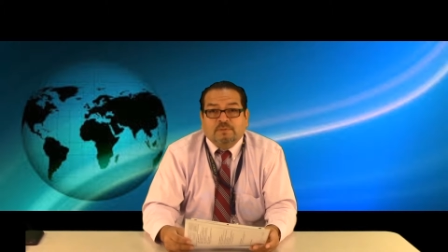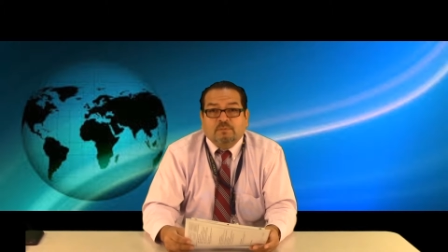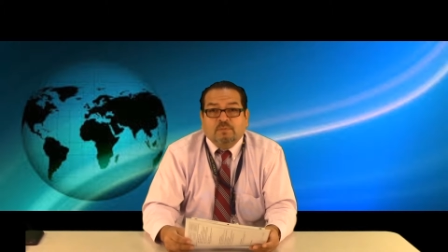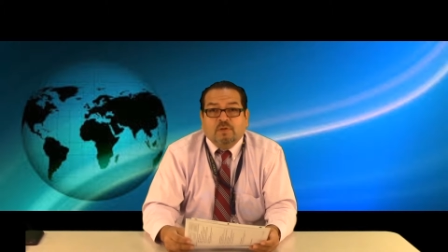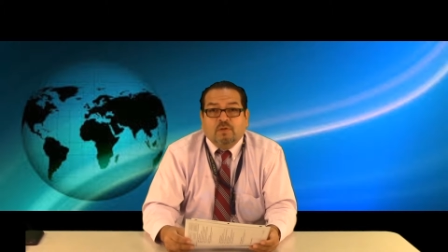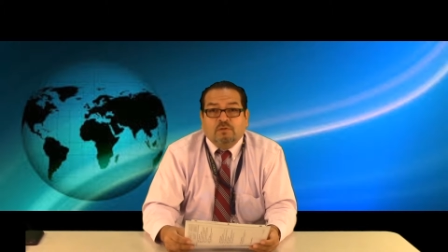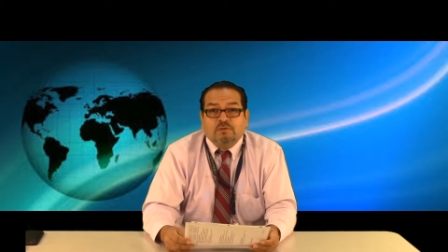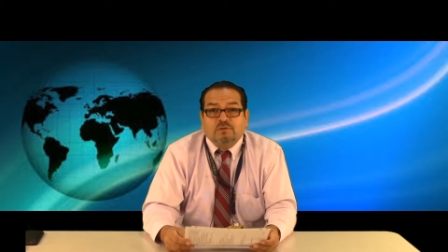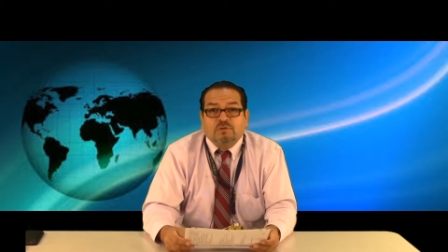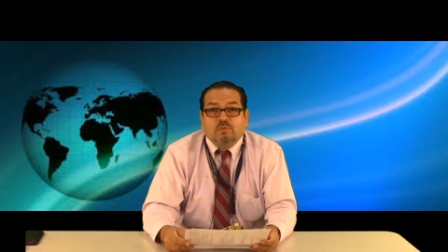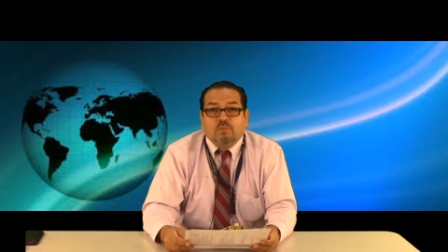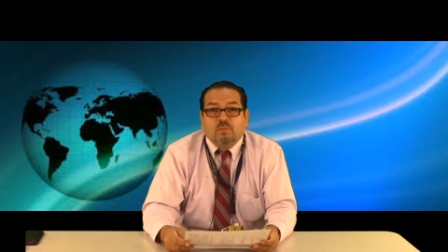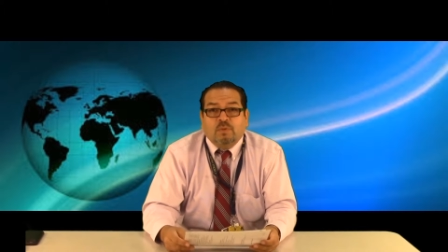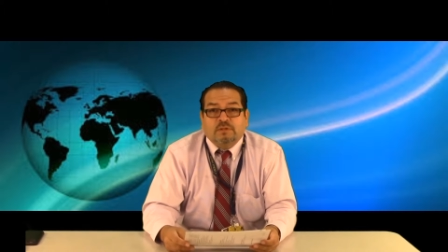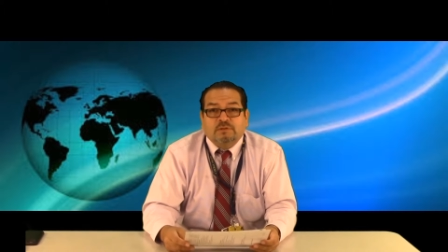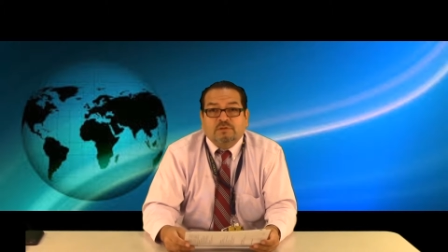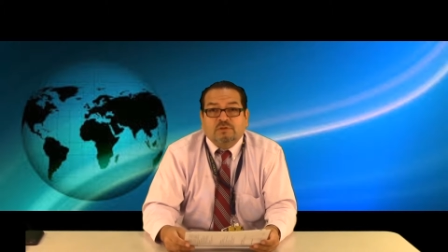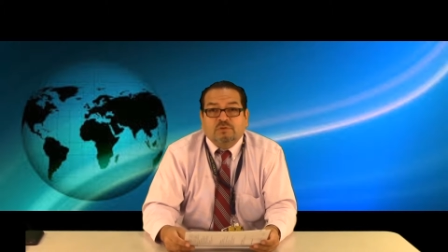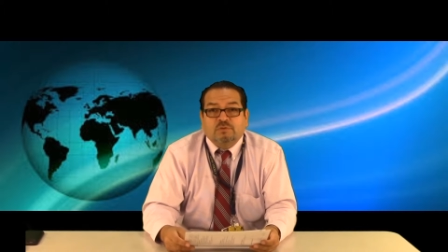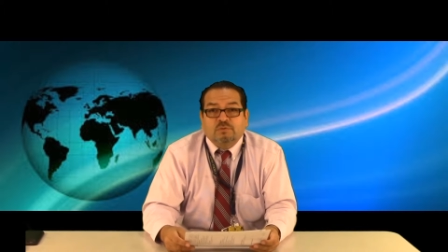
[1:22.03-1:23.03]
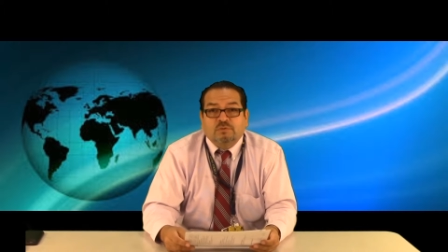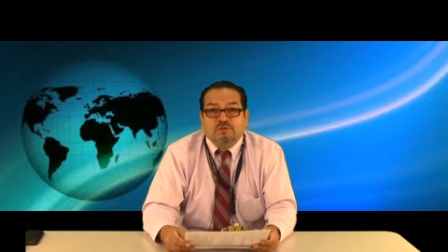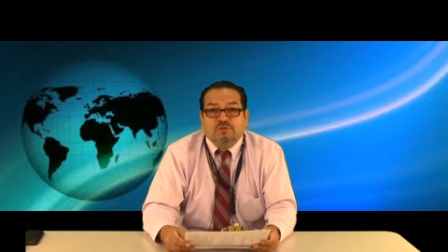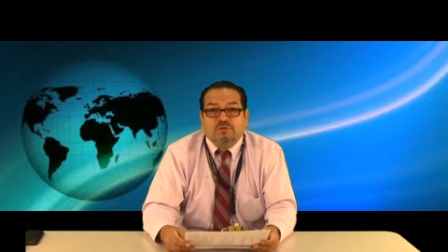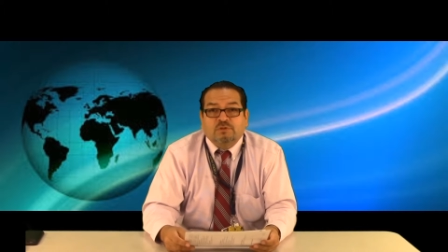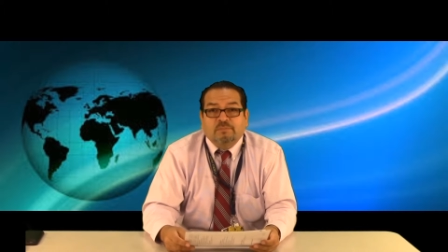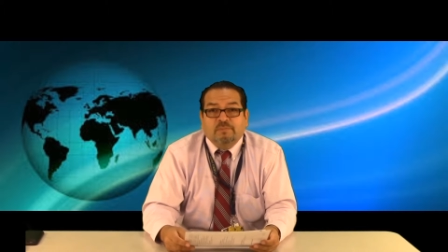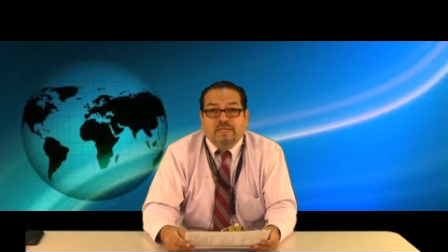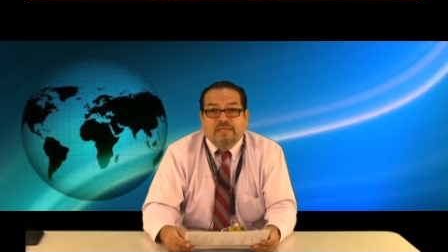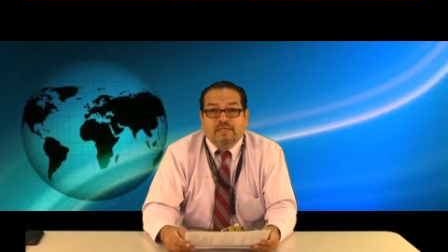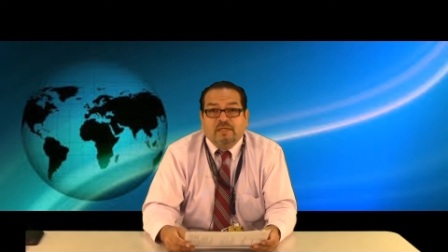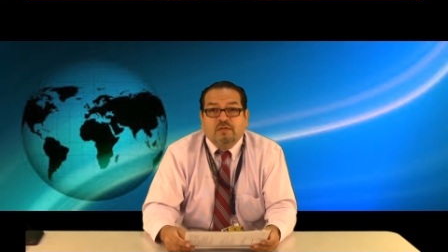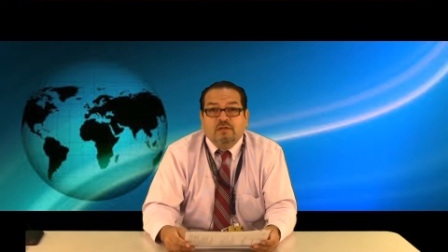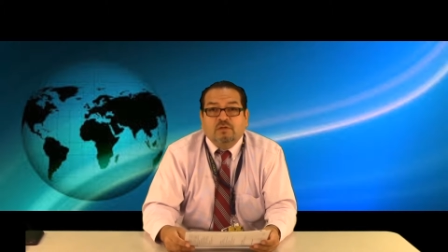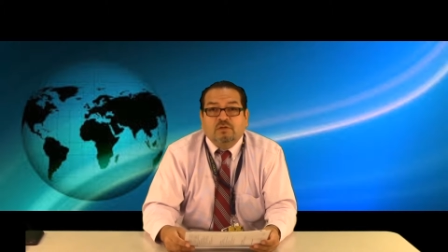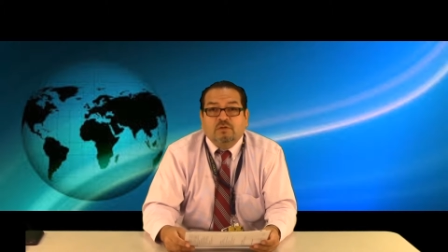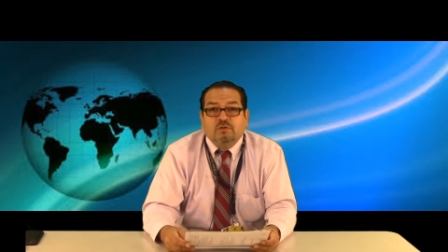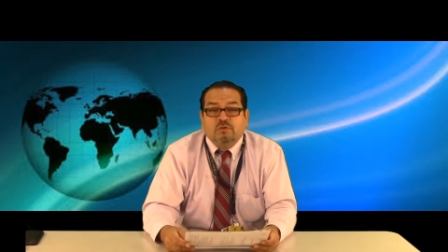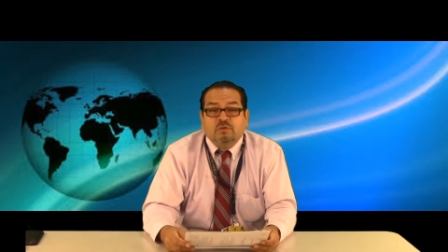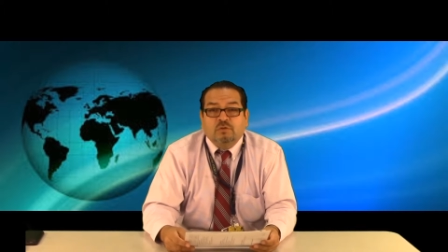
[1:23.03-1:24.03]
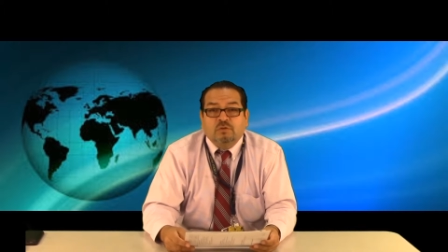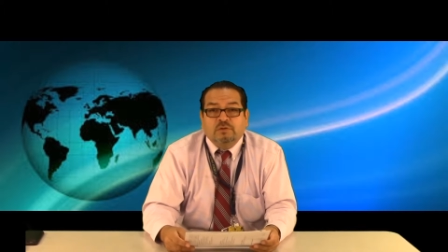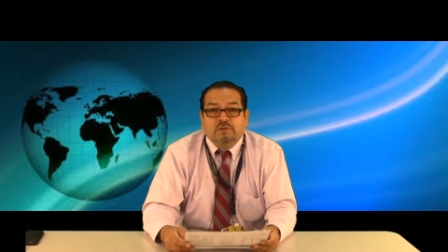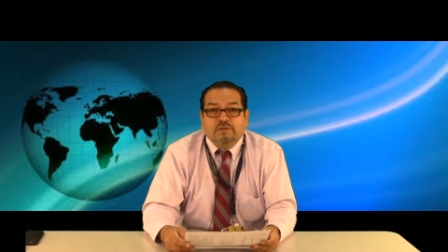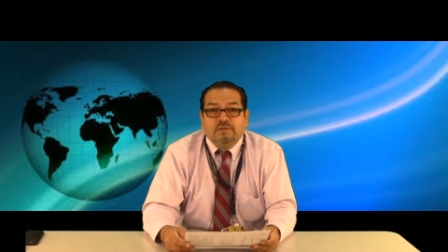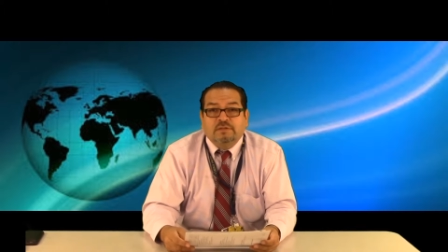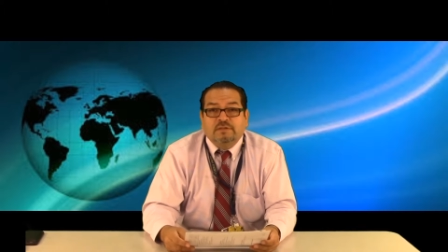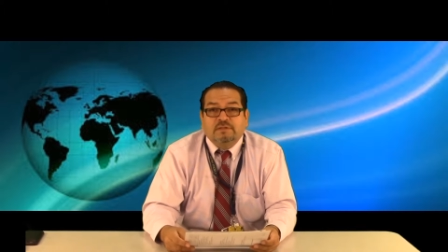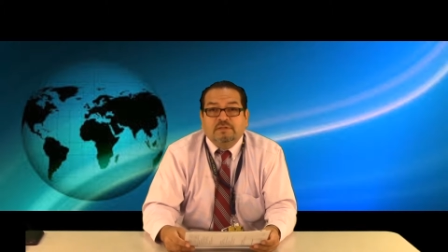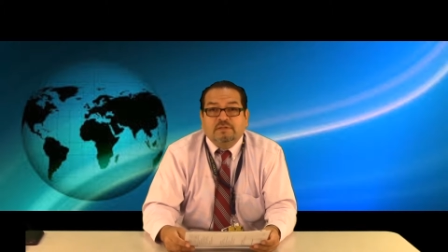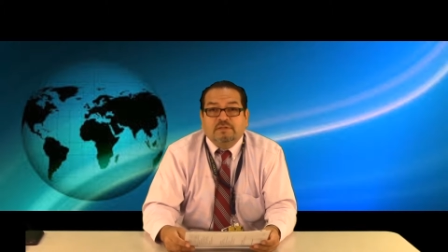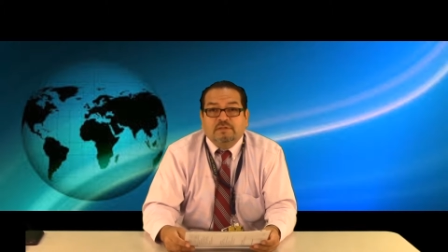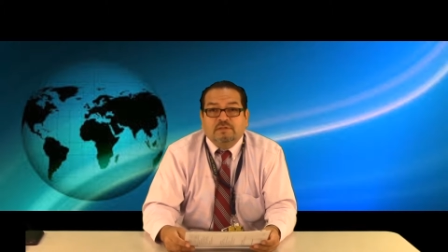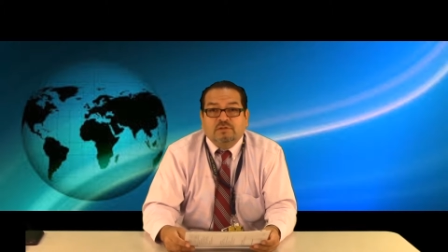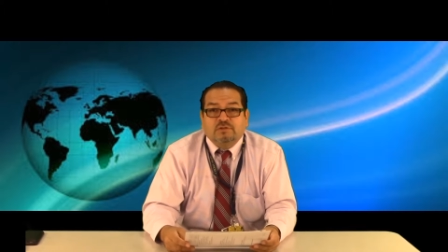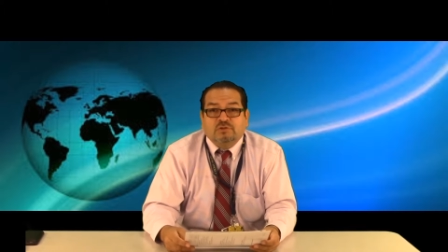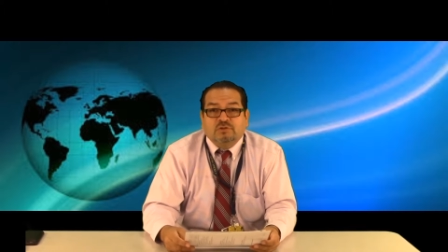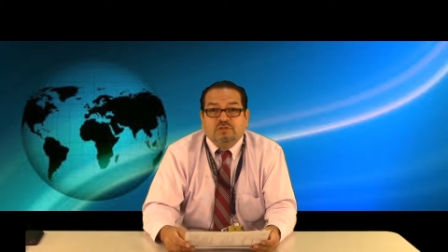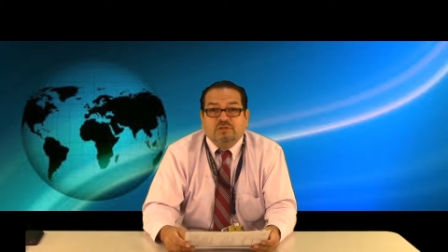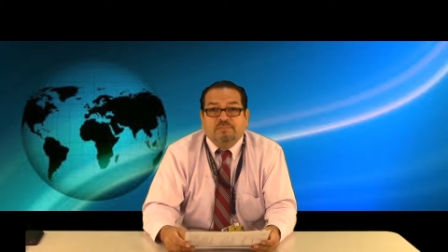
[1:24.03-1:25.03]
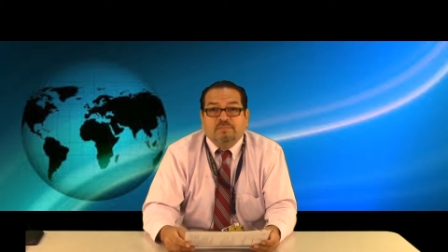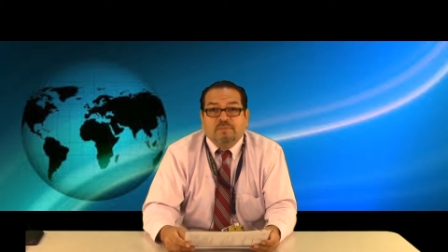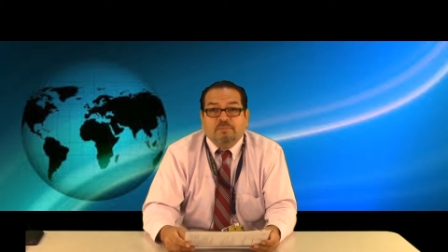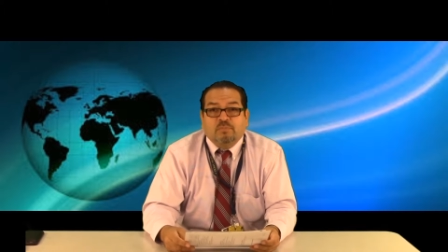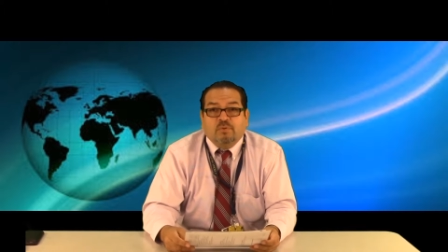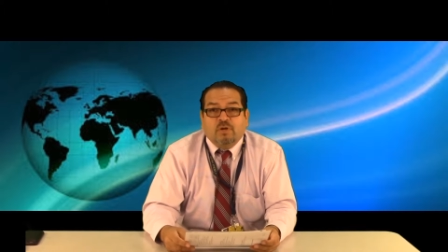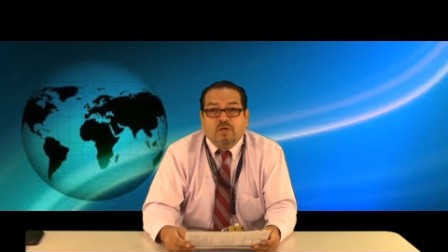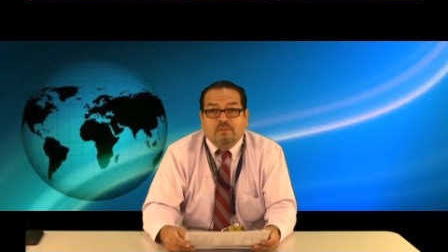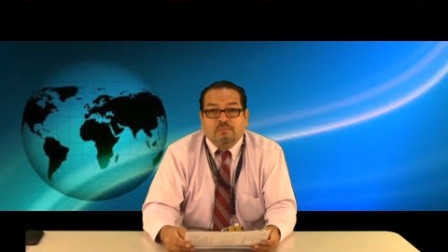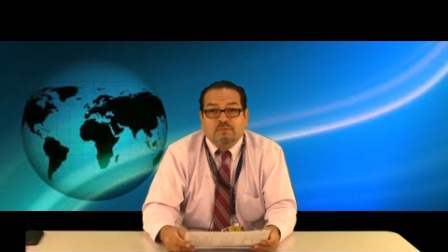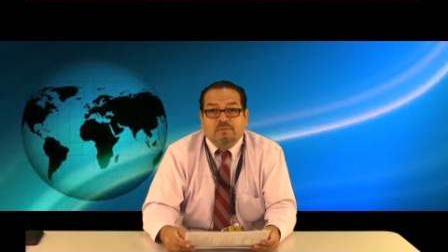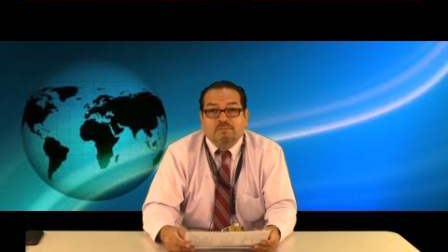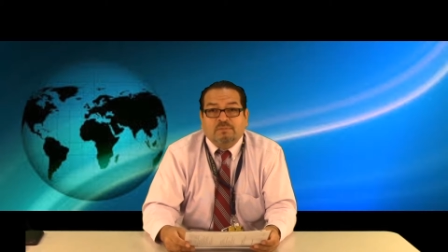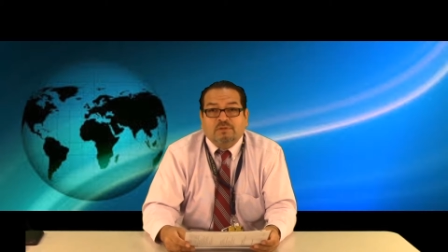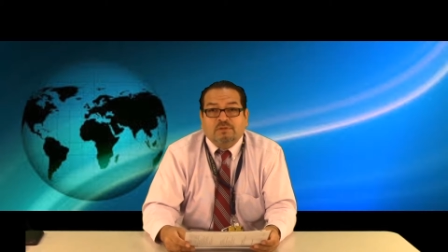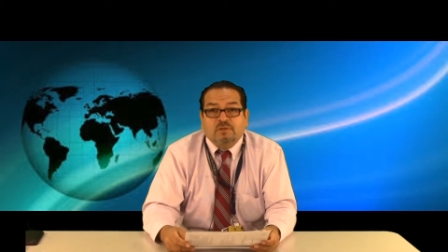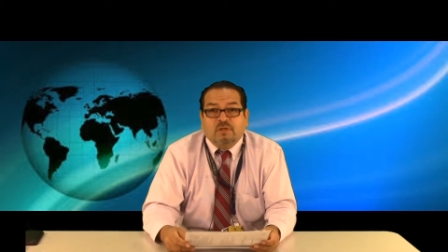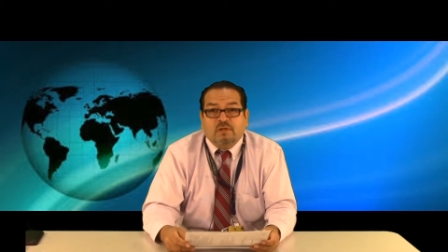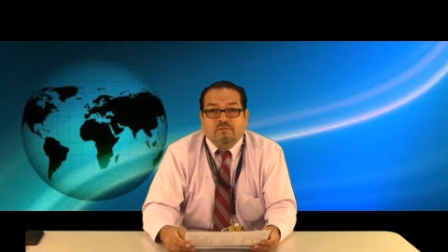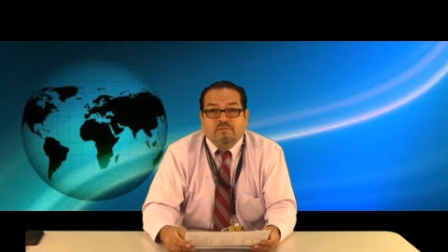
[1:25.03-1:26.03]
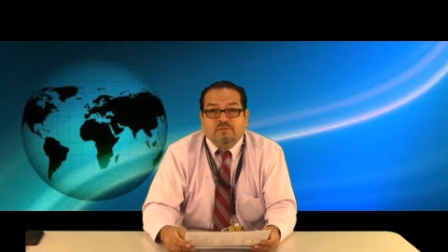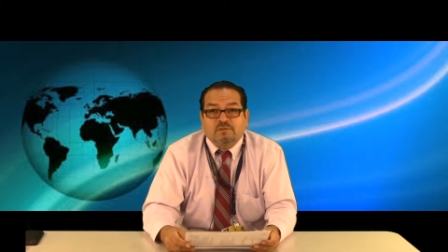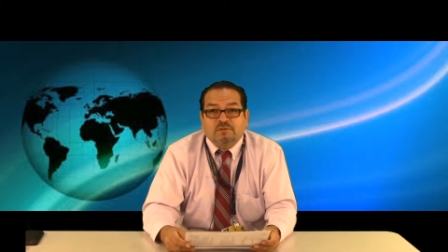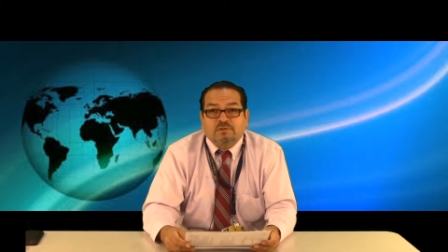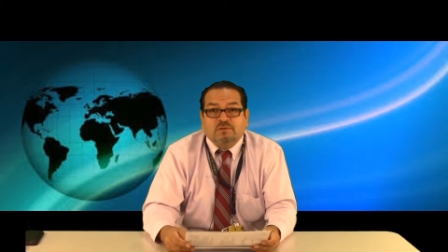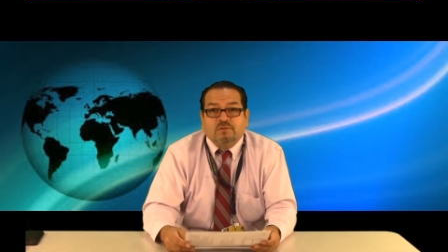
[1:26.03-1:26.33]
And we also want students to make good decisions, be problem solvers.